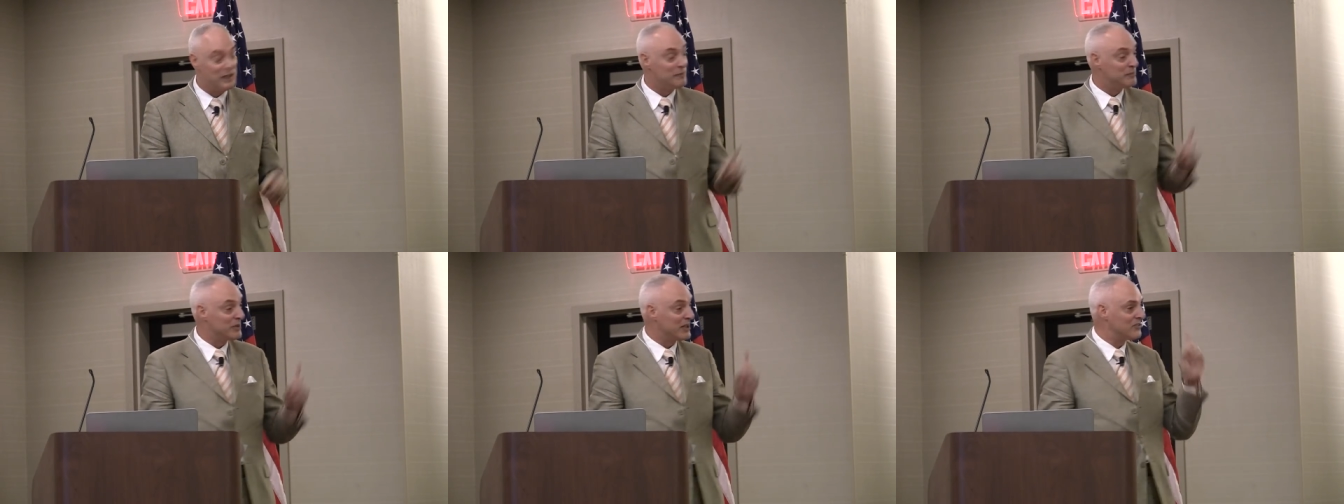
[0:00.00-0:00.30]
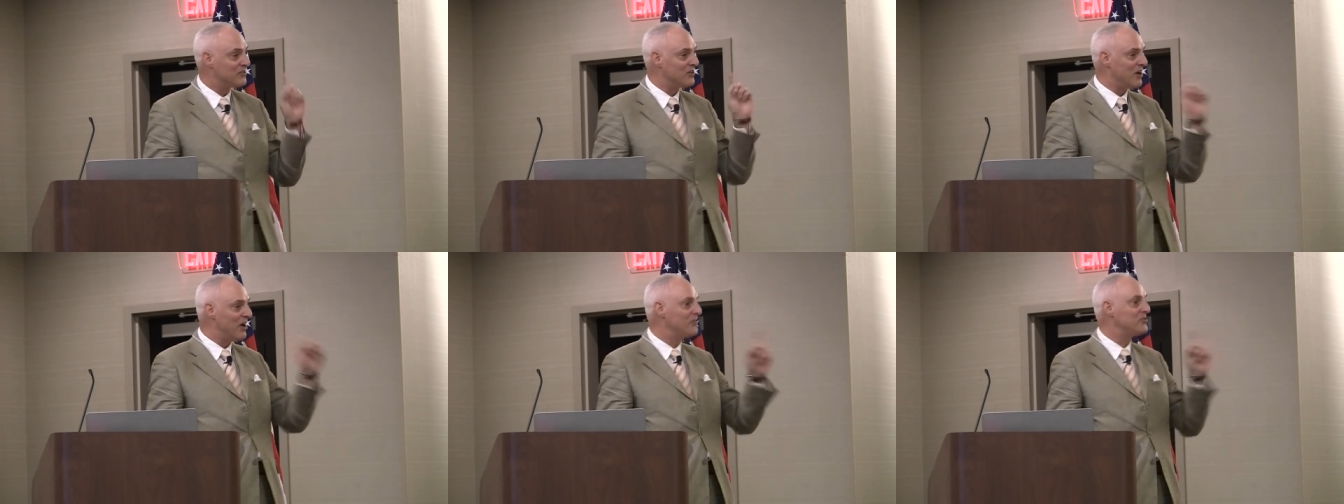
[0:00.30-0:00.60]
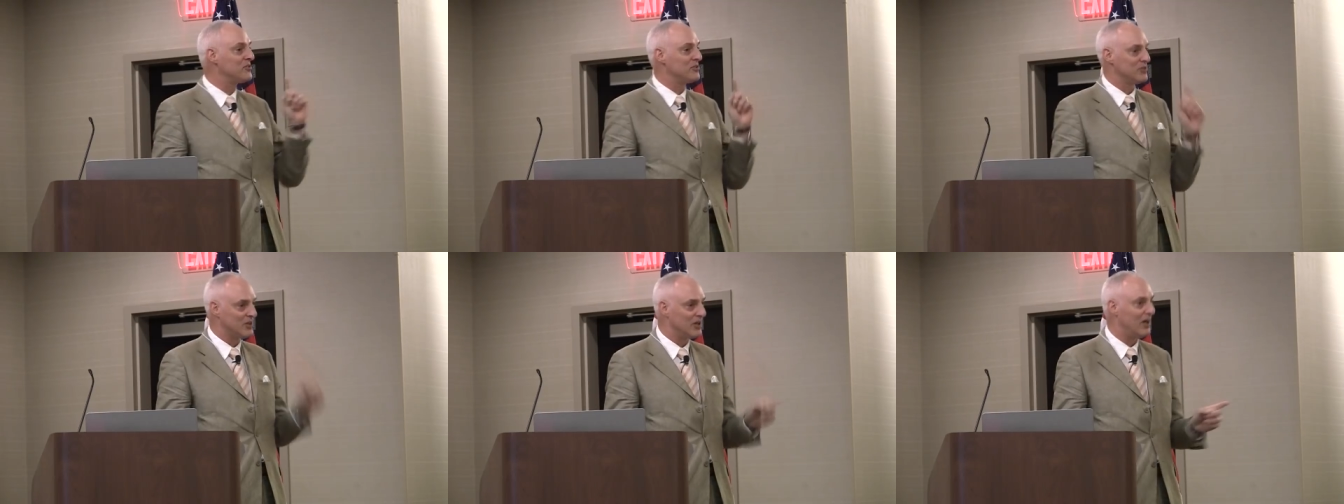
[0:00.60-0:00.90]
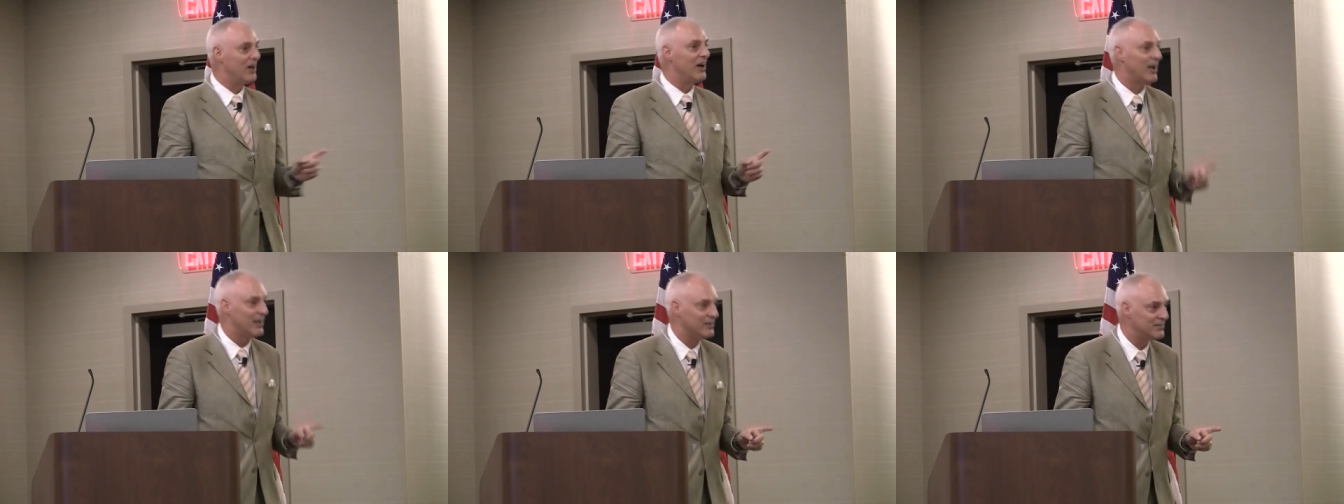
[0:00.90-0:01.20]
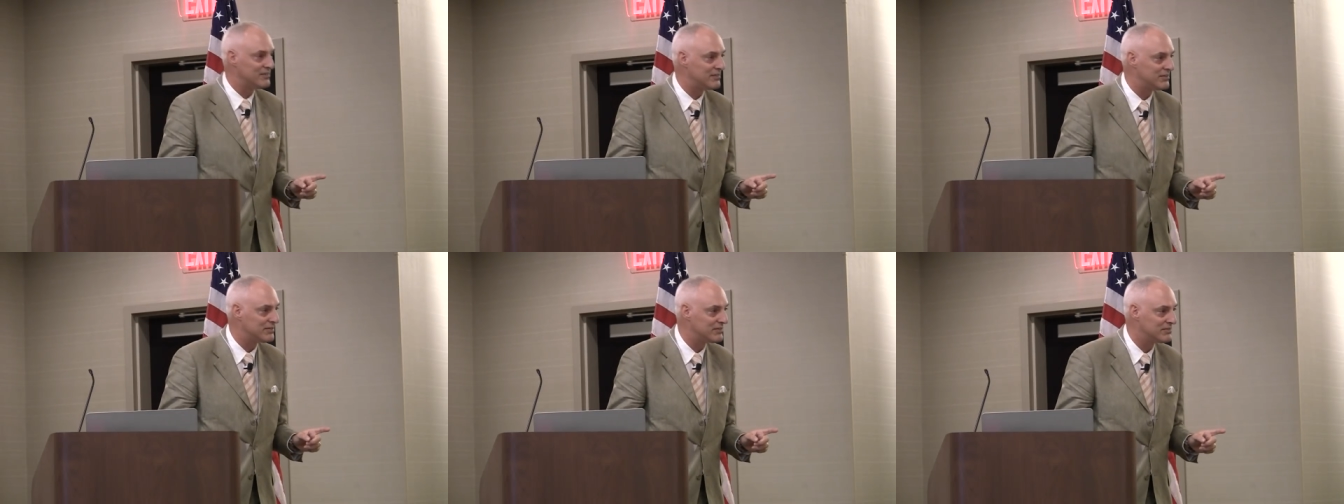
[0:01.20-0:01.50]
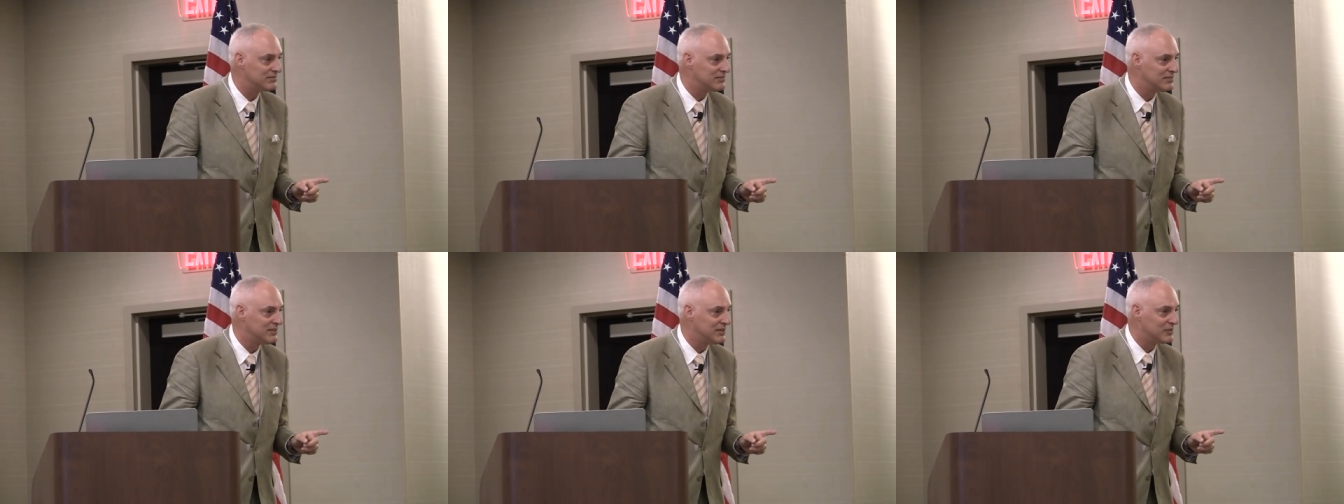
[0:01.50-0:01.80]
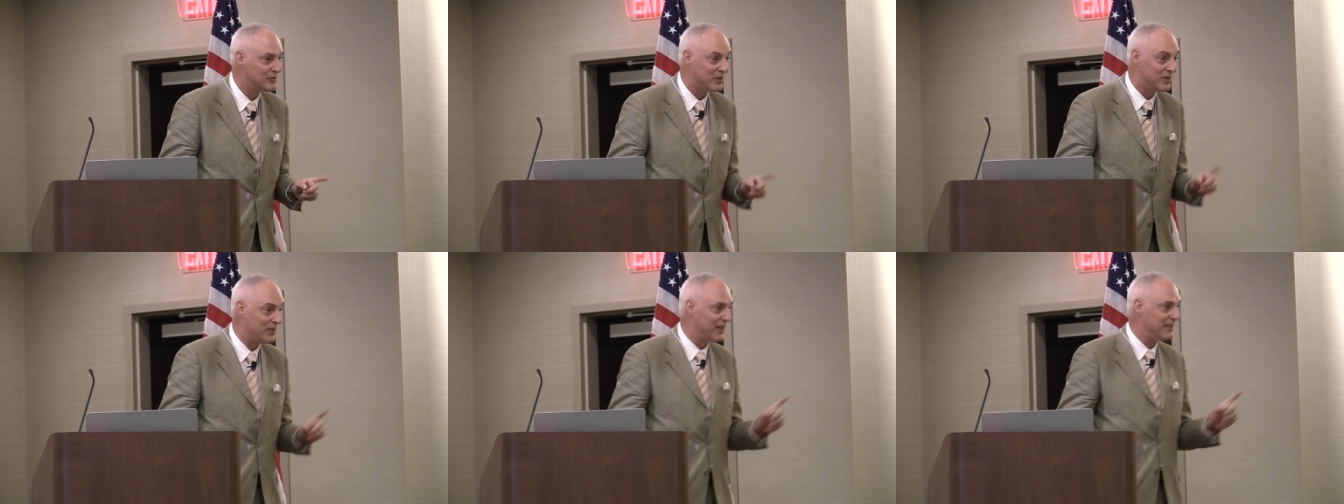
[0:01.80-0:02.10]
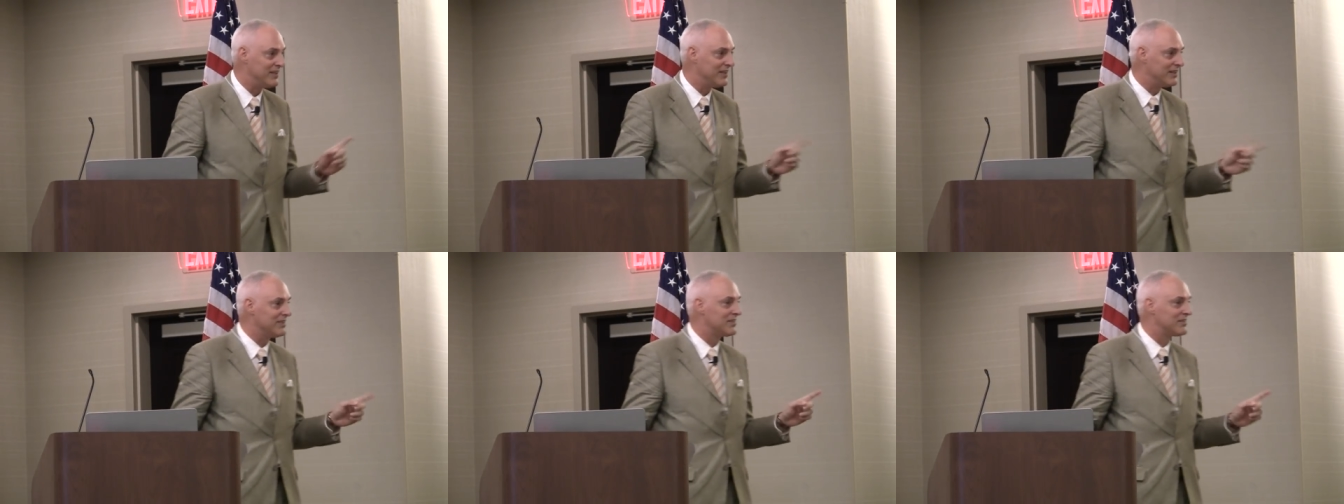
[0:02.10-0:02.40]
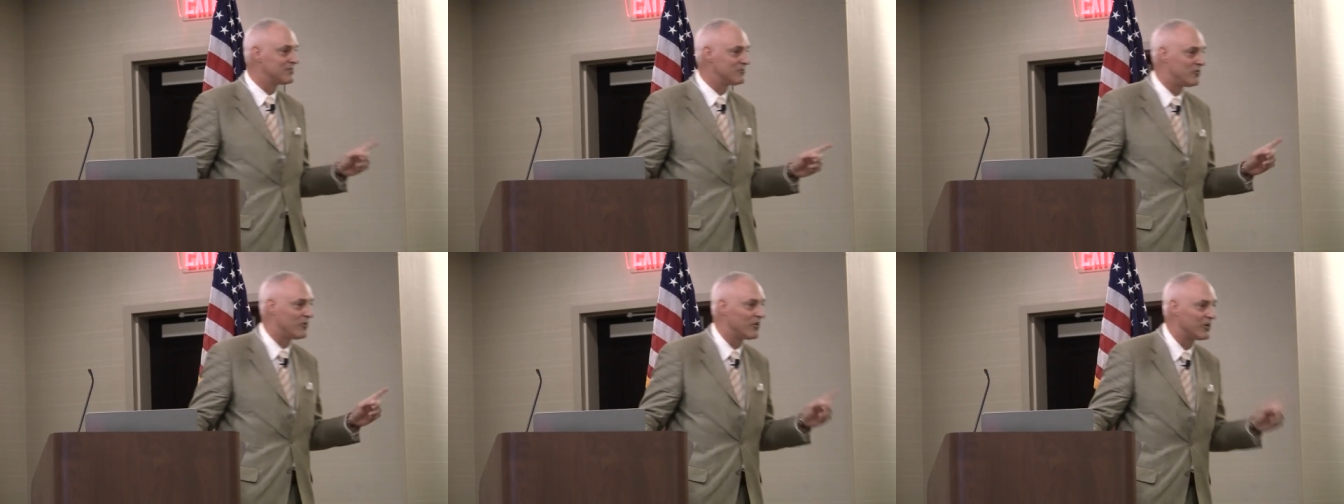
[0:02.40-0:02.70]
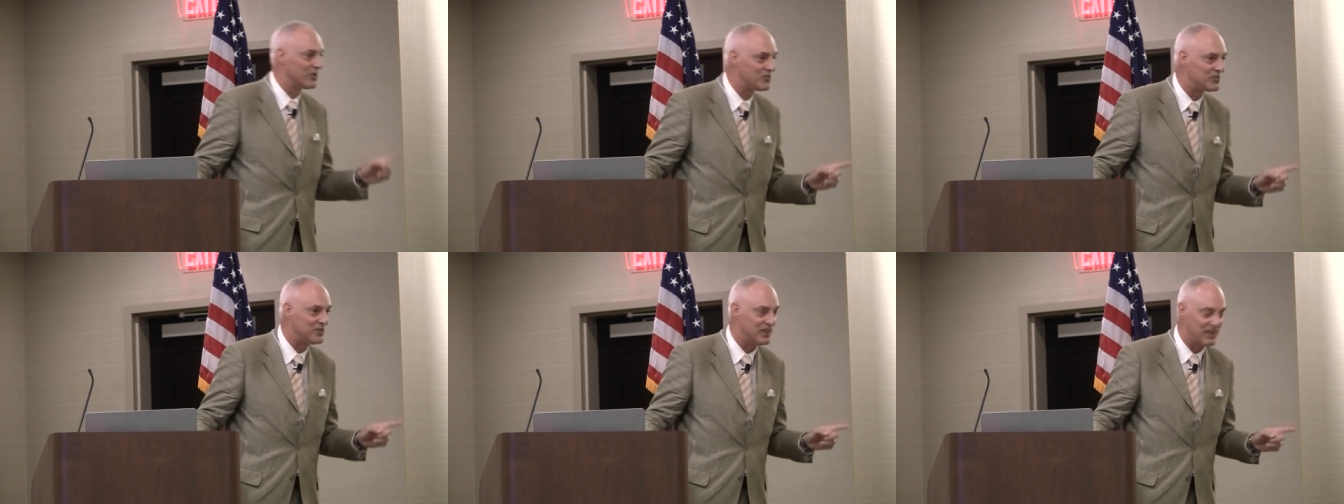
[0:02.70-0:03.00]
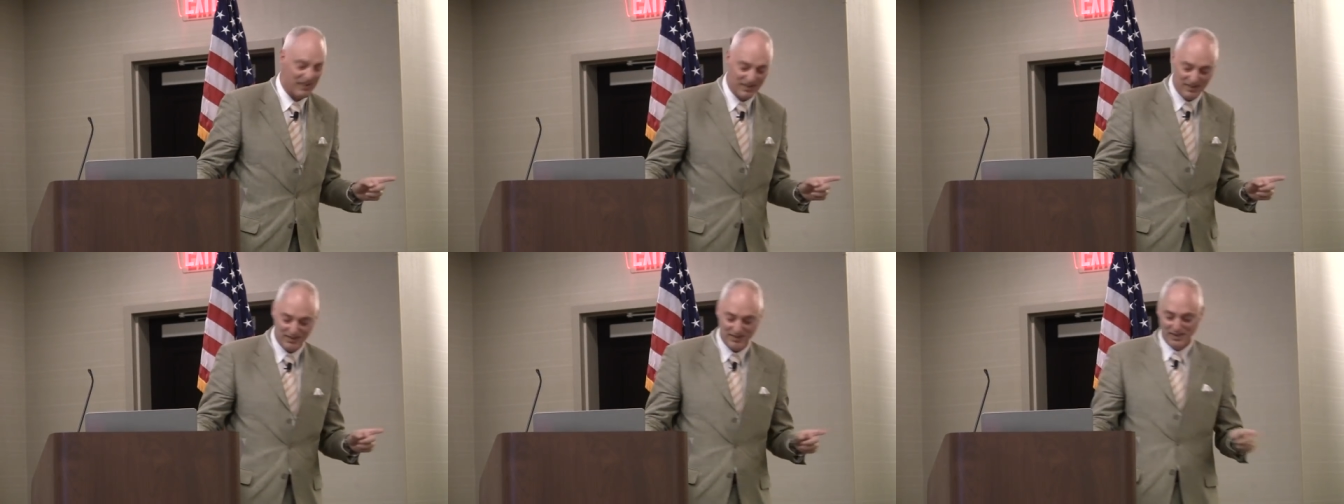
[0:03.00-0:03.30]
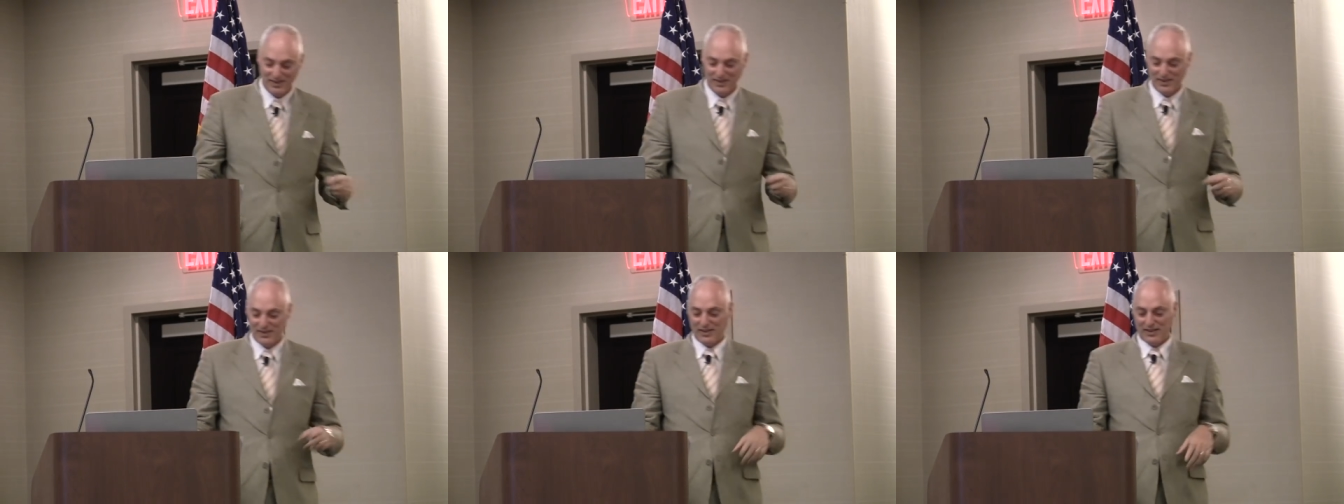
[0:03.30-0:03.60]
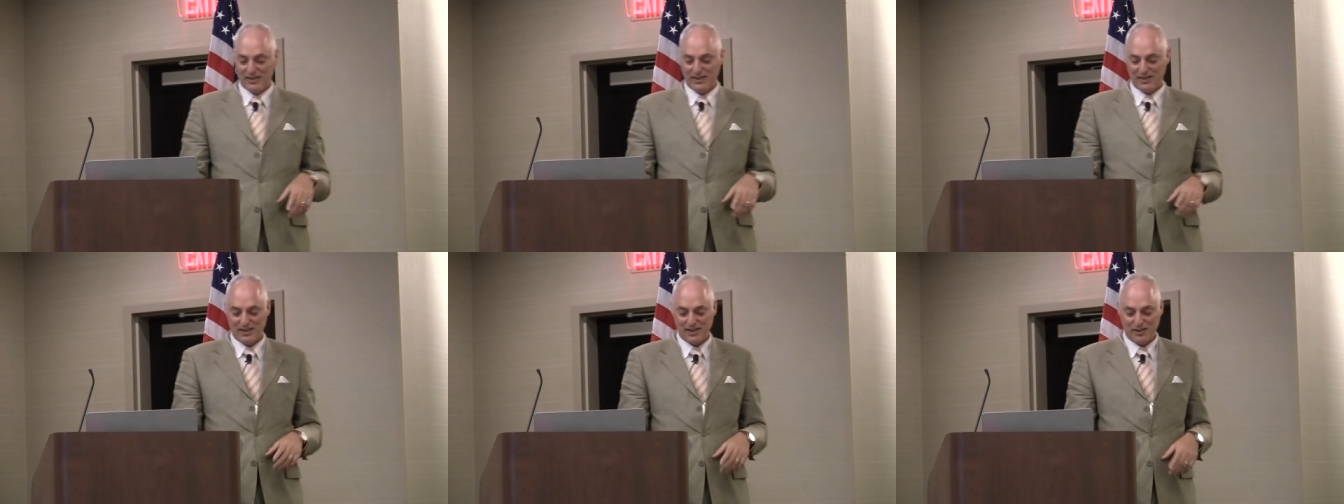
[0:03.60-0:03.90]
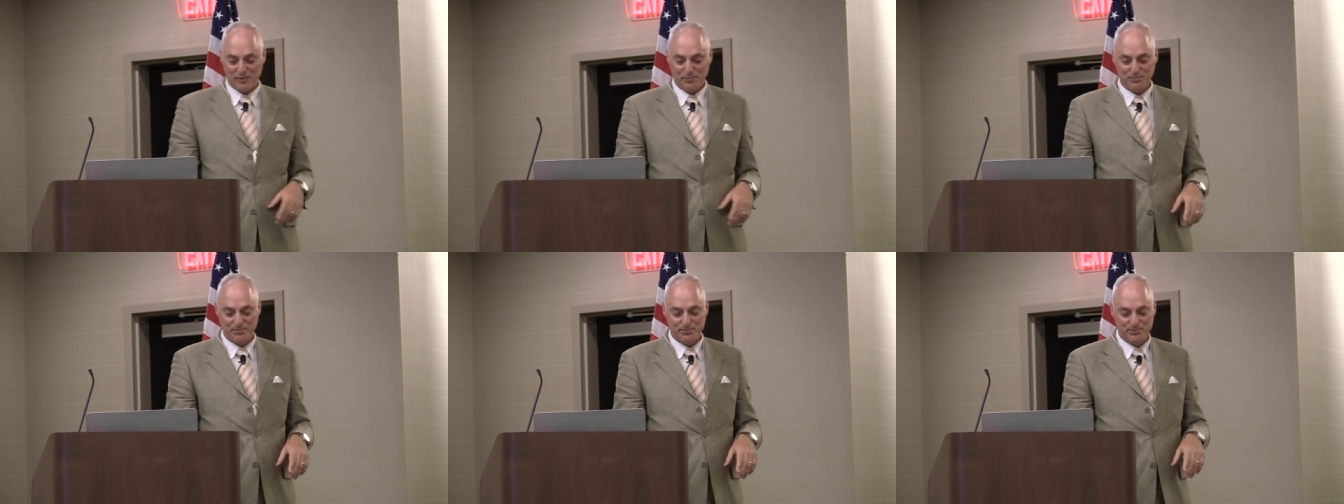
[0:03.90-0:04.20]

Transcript: But it's also caused what they didn't foresee, uh,